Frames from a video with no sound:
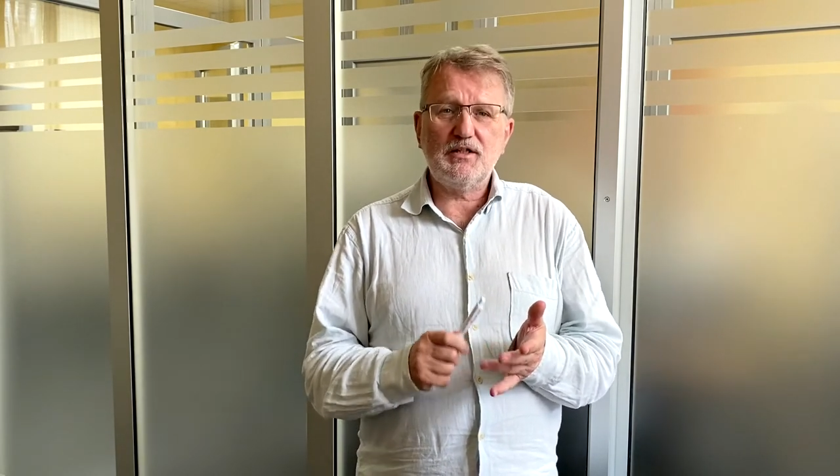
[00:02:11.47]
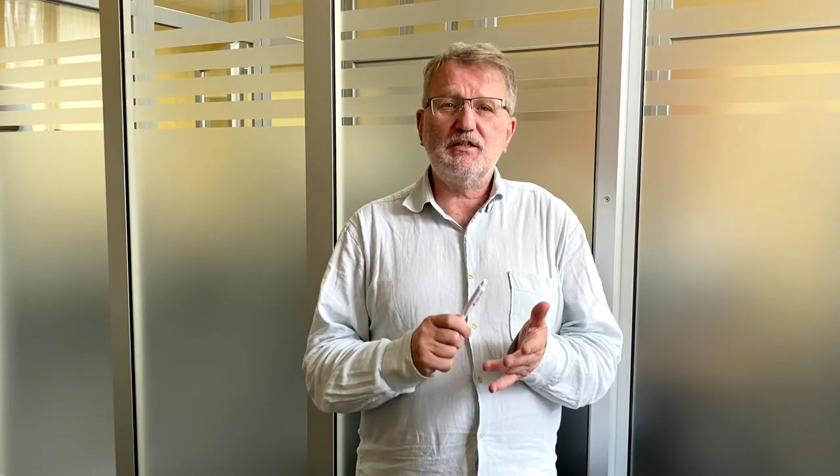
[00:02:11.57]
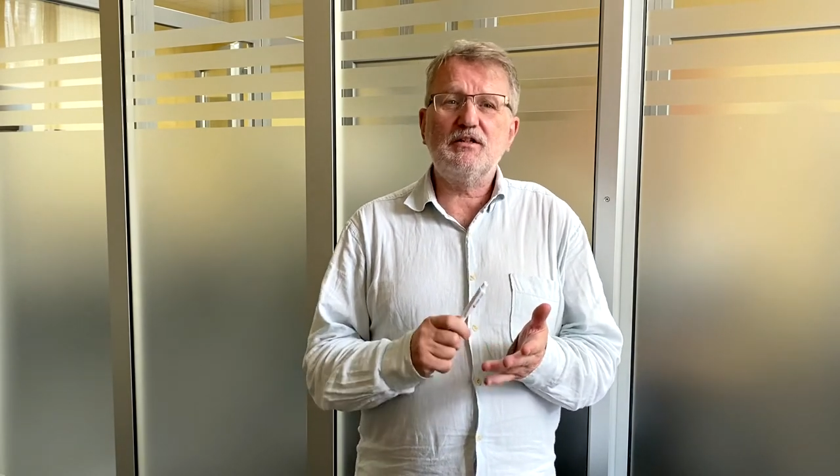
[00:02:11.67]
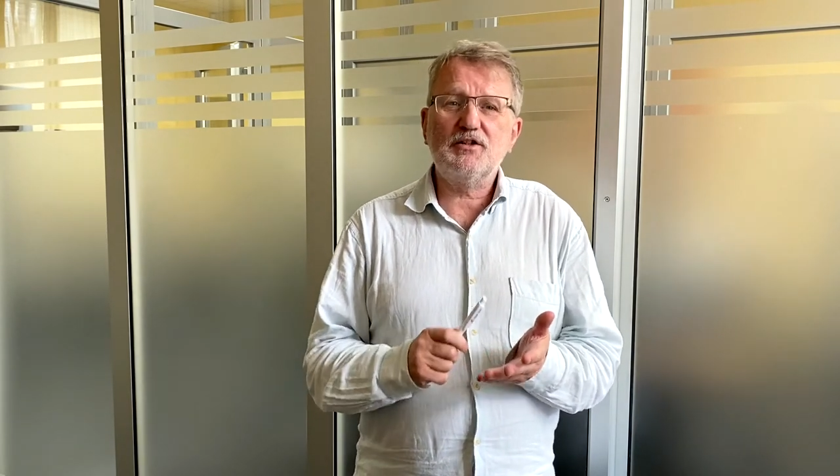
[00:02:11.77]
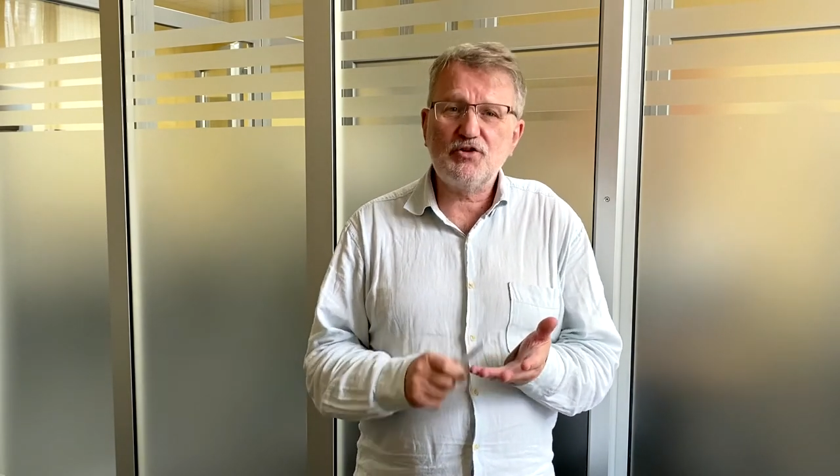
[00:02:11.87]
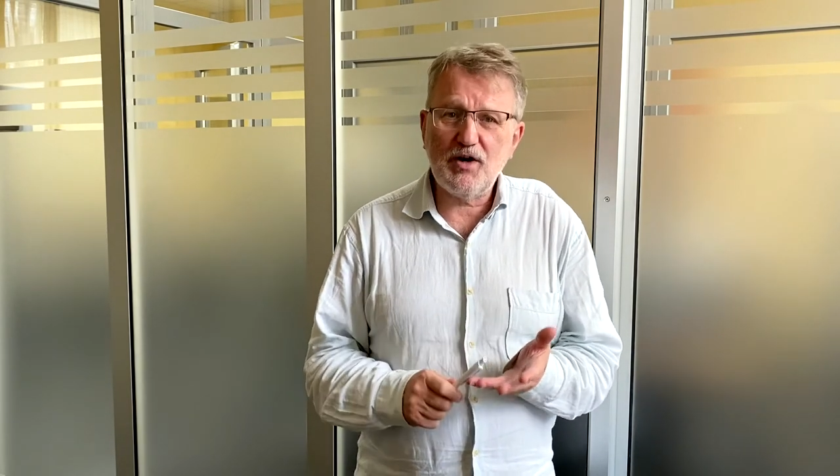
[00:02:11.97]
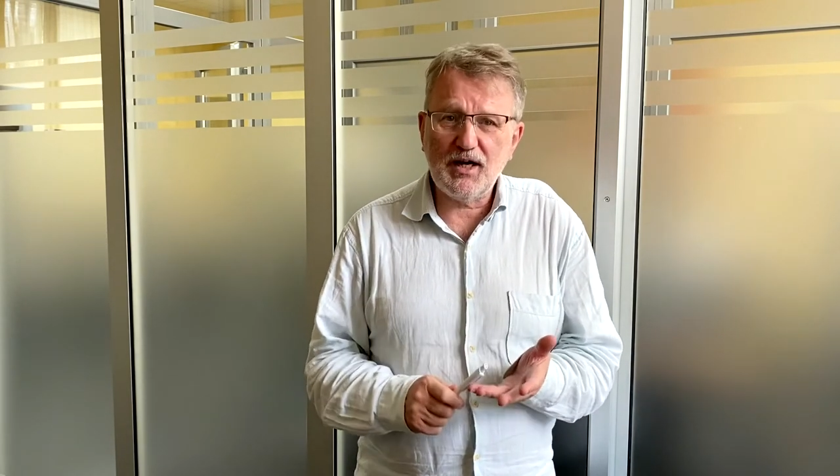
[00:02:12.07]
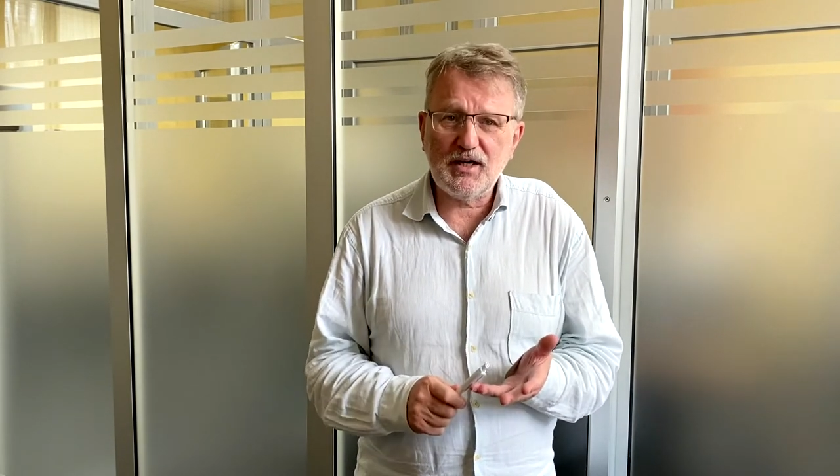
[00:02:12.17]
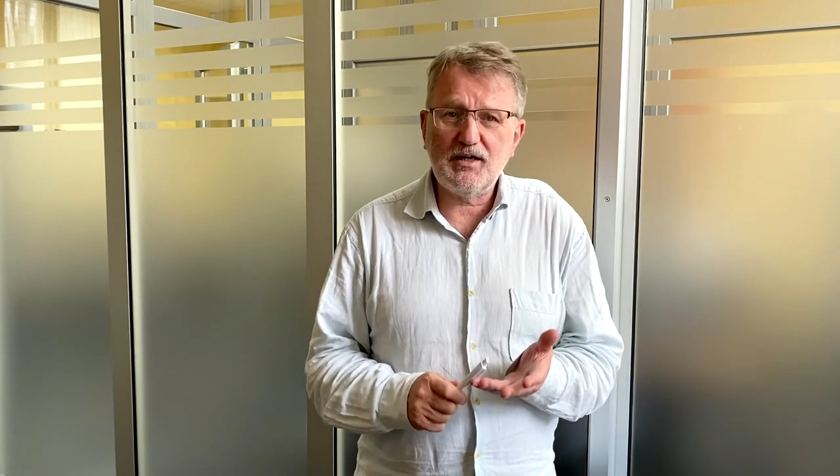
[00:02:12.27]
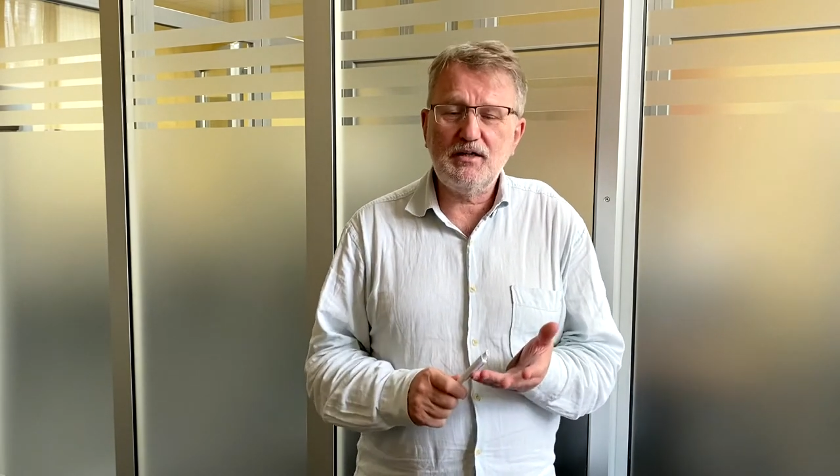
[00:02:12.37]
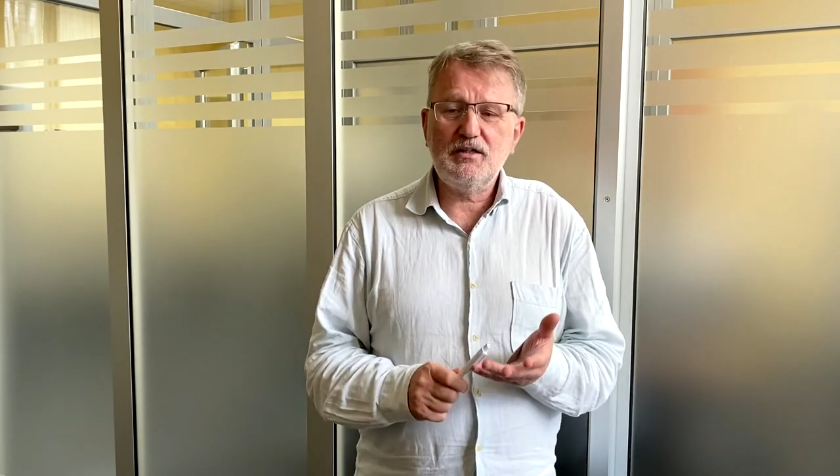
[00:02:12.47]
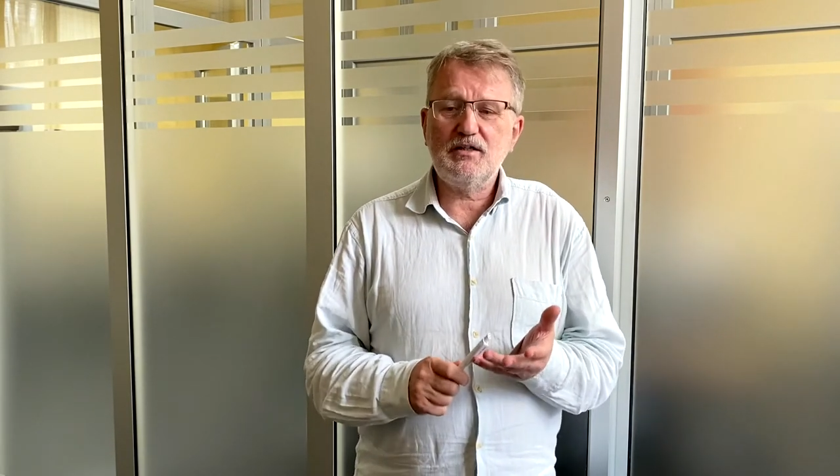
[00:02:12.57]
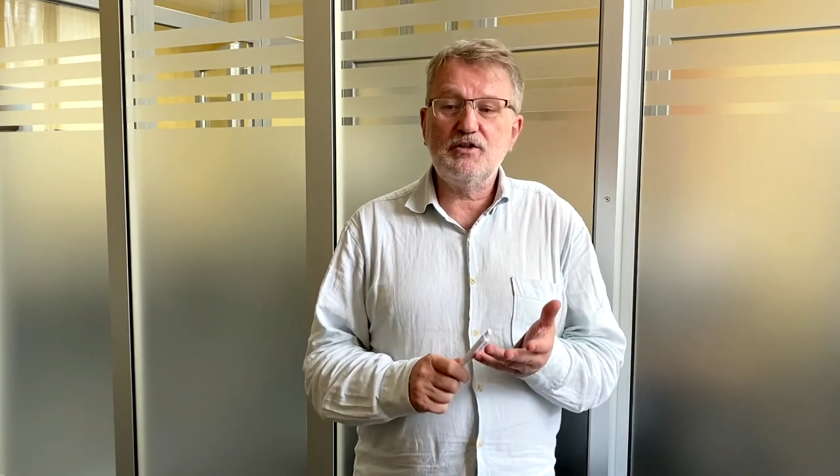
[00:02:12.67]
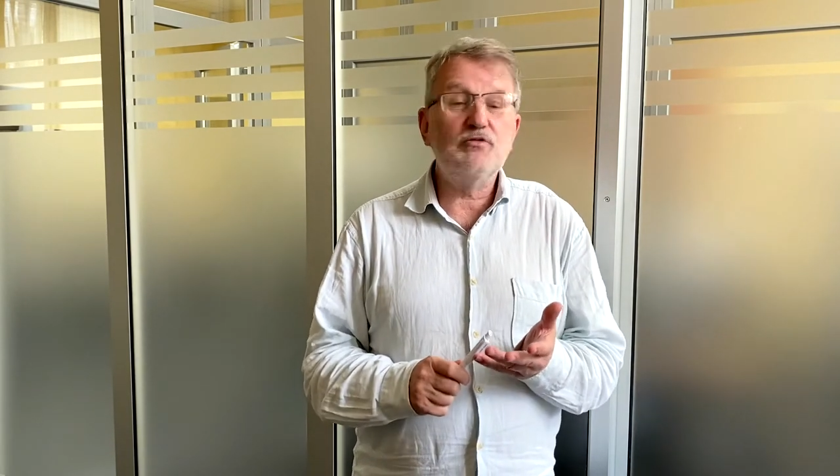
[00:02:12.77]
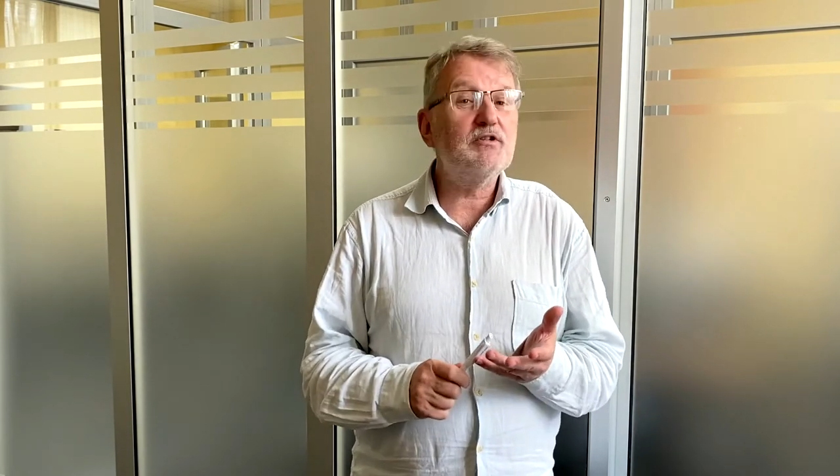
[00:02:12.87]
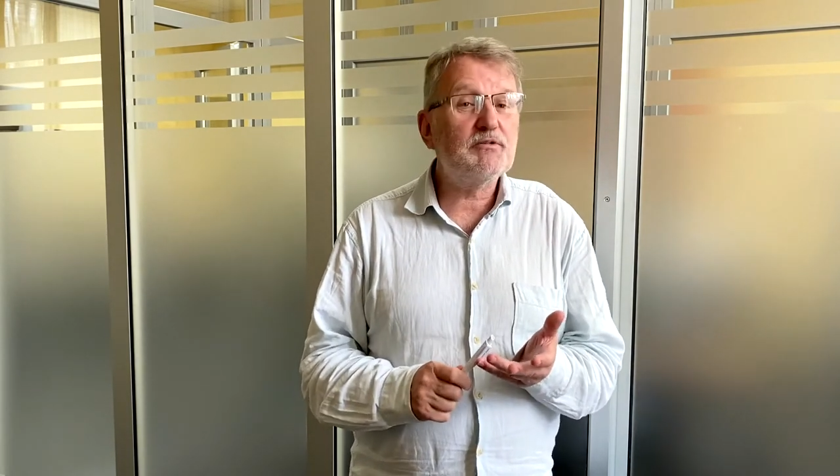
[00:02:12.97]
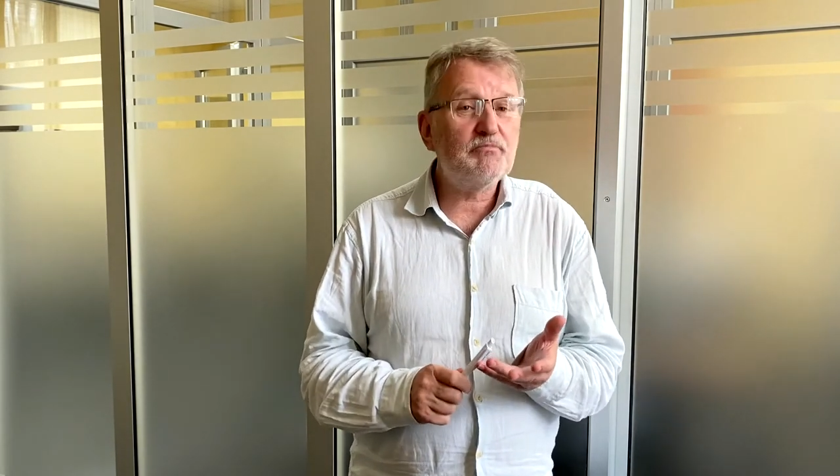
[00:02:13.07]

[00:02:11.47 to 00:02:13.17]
can track students'